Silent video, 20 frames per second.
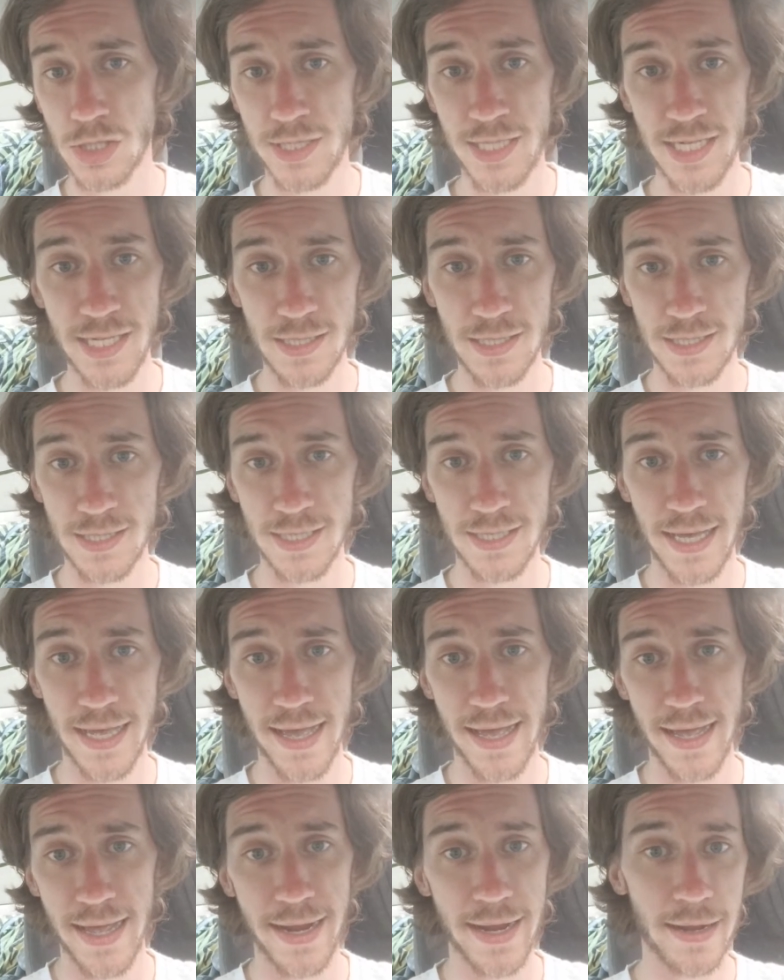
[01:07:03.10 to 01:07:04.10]

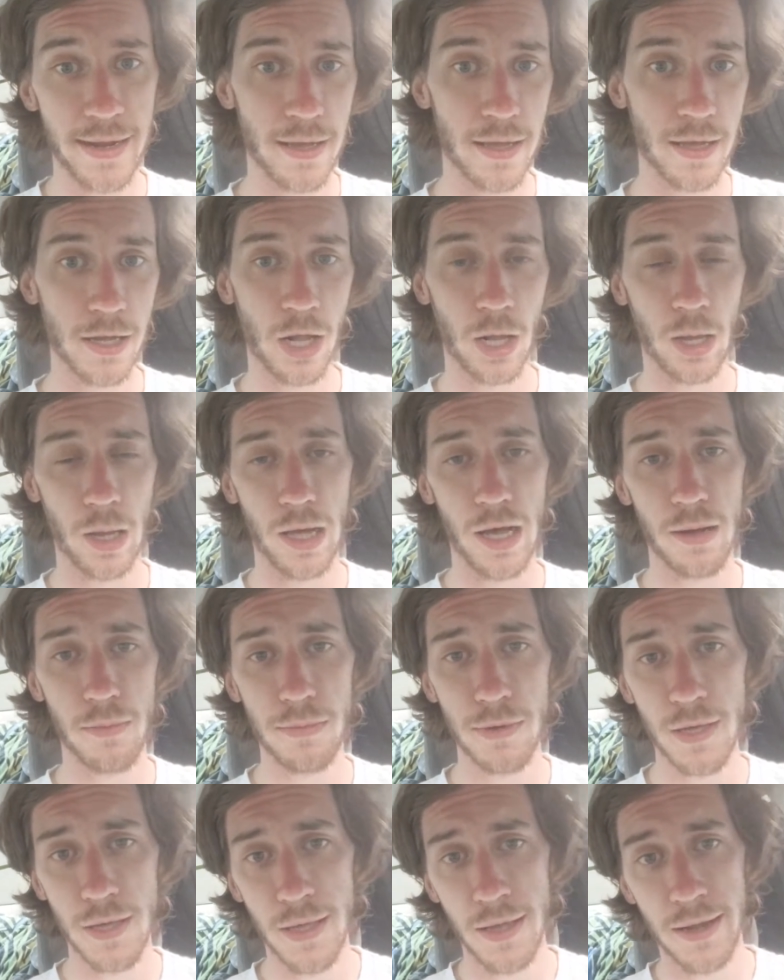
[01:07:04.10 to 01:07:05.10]
DCA club.